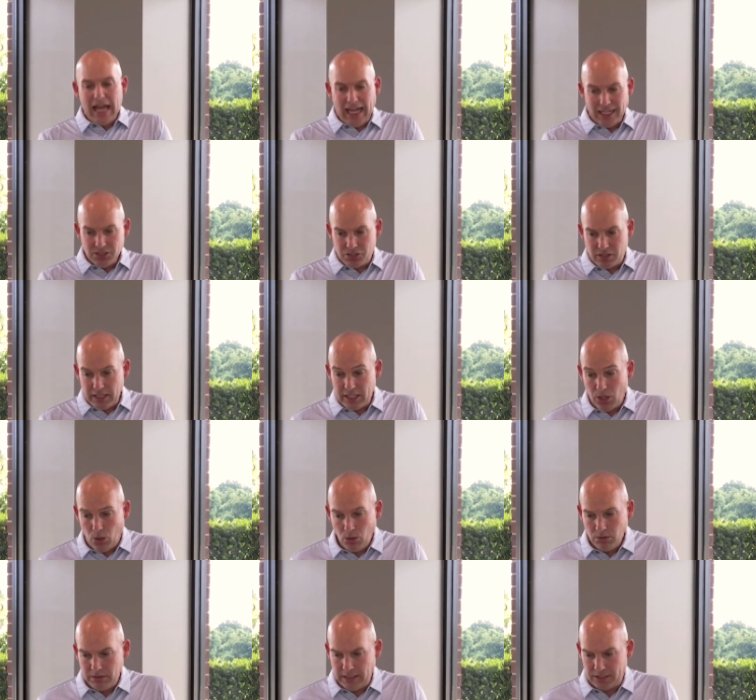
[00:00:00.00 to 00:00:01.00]
as the
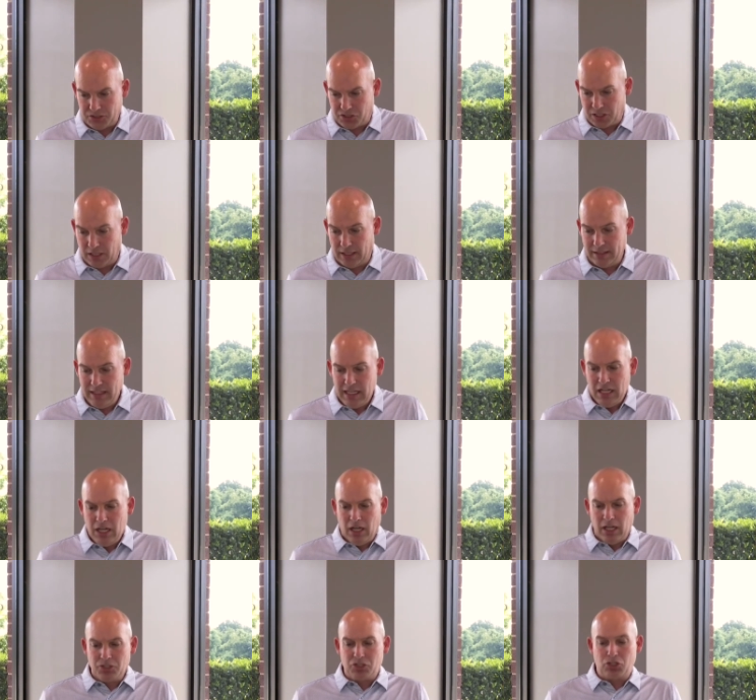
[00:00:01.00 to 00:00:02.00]
oldest son,
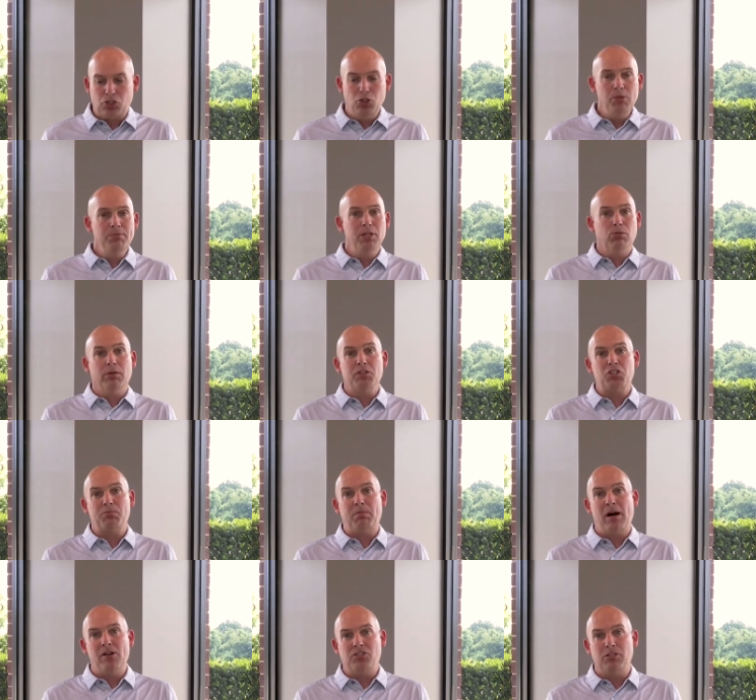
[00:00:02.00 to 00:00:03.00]
assumed the
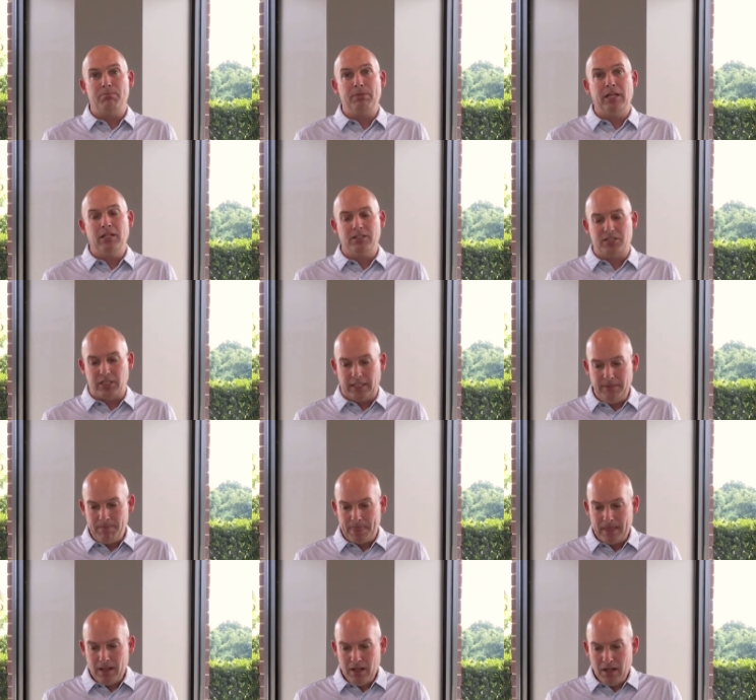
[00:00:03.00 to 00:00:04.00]

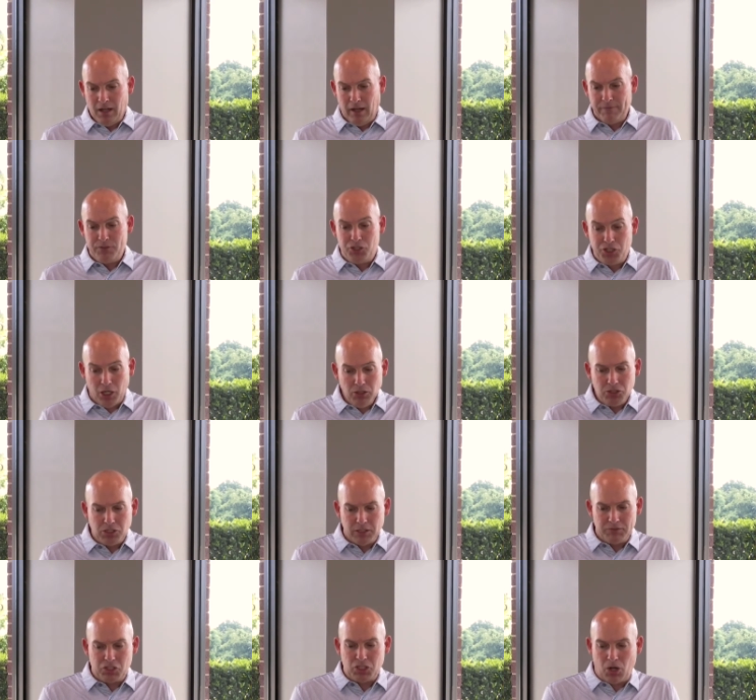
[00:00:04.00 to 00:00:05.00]
responsibility of
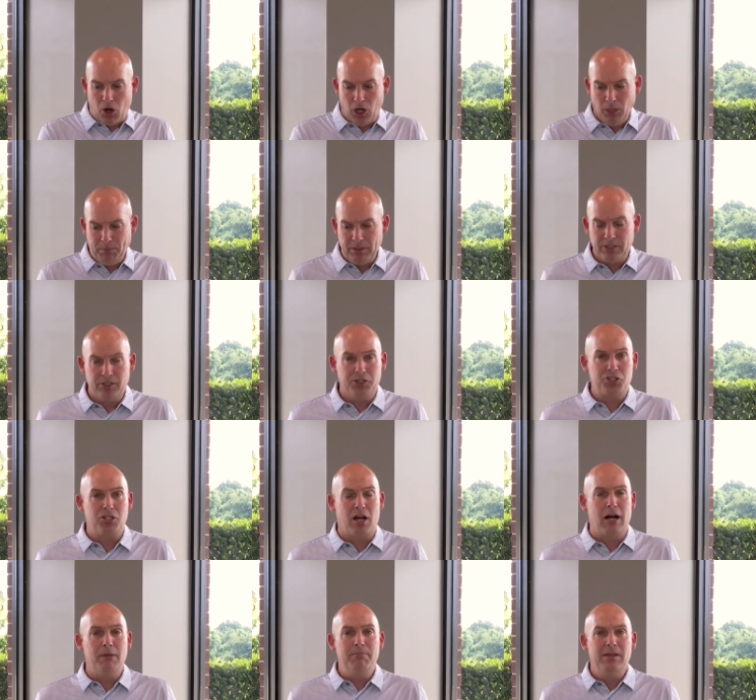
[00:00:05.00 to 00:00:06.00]
Joseph's carpenter
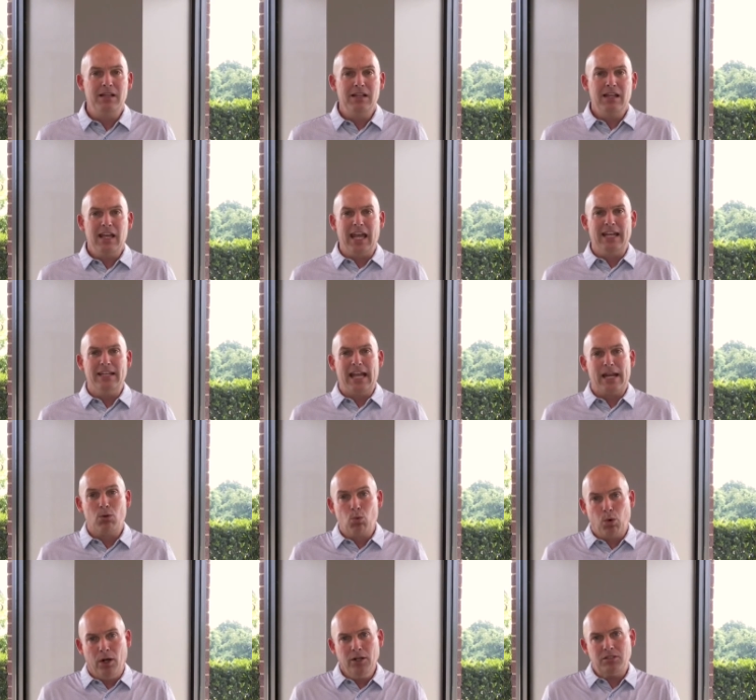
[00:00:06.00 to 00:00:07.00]
shop and,
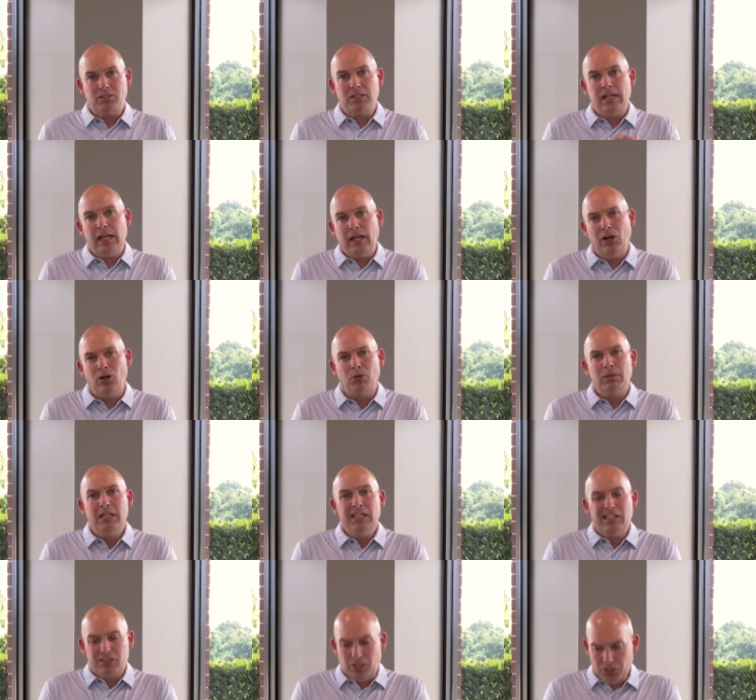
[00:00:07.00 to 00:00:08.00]
and worked to
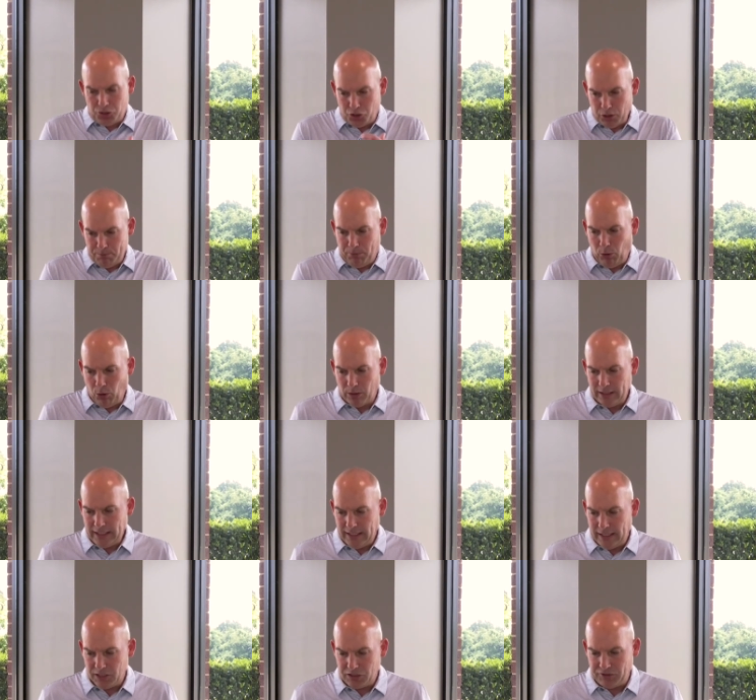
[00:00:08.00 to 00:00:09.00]
help to
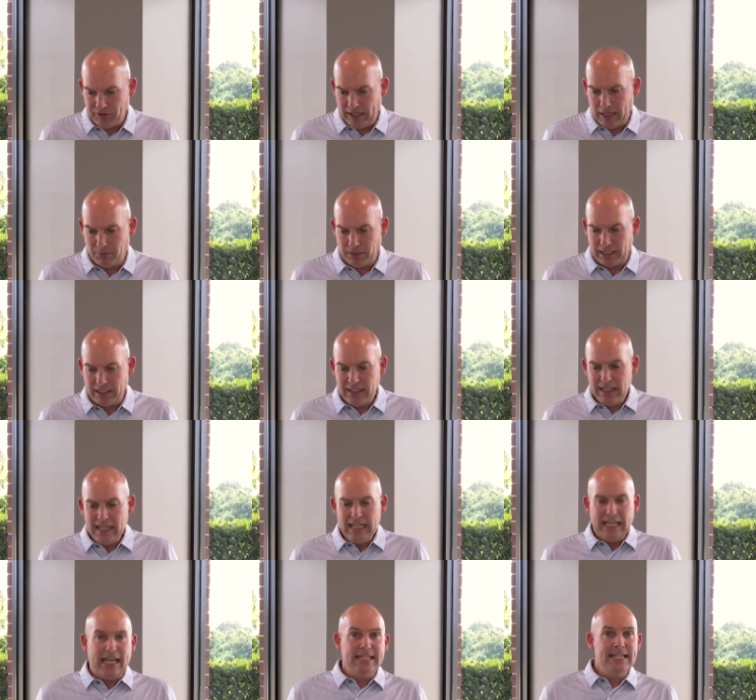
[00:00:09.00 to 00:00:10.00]
support his family.
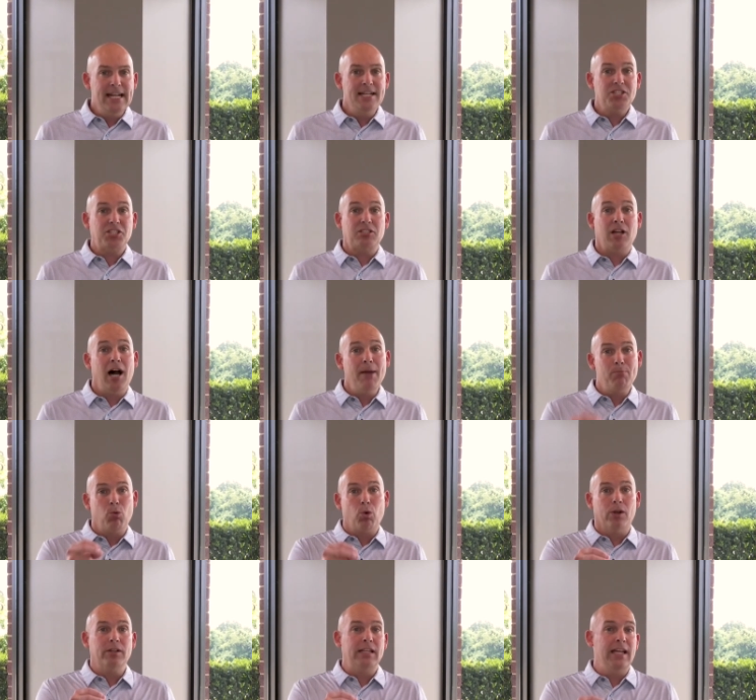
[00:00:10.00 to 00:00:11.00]
He didn't
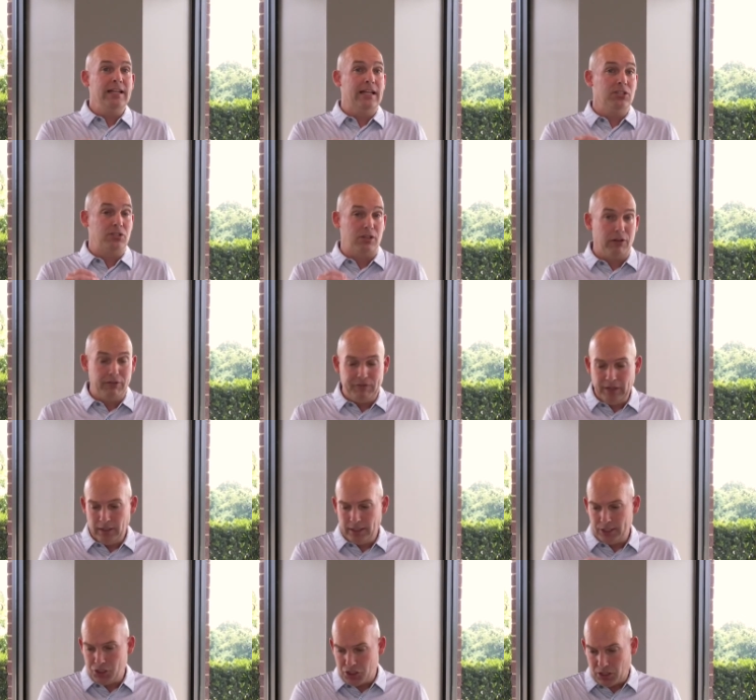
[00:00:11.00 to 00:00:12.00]
stop working as the
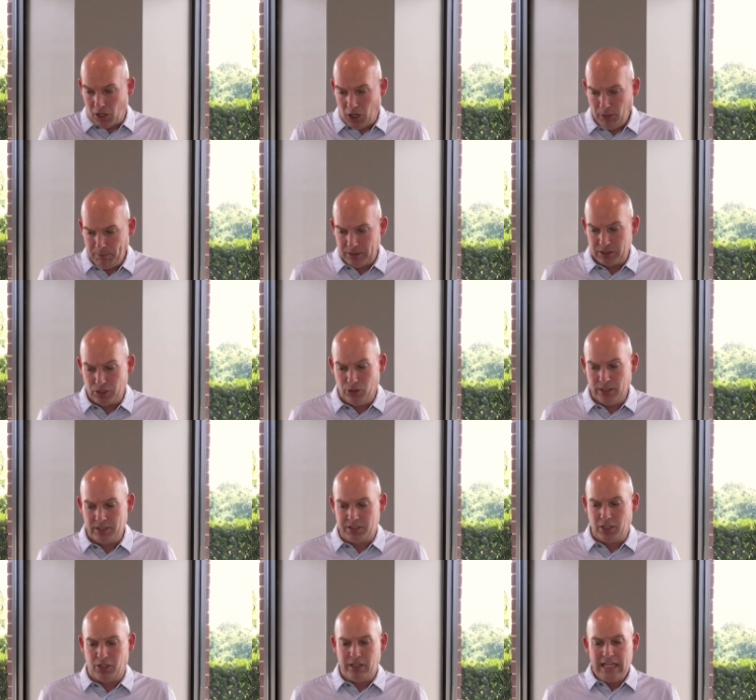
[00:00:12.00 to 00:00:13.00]
village carpenter
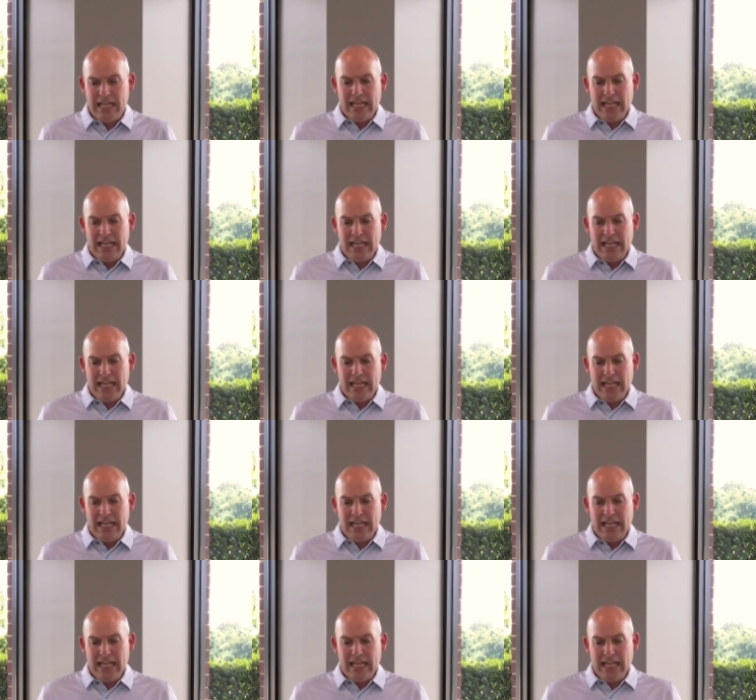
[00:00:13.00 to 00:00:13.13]
until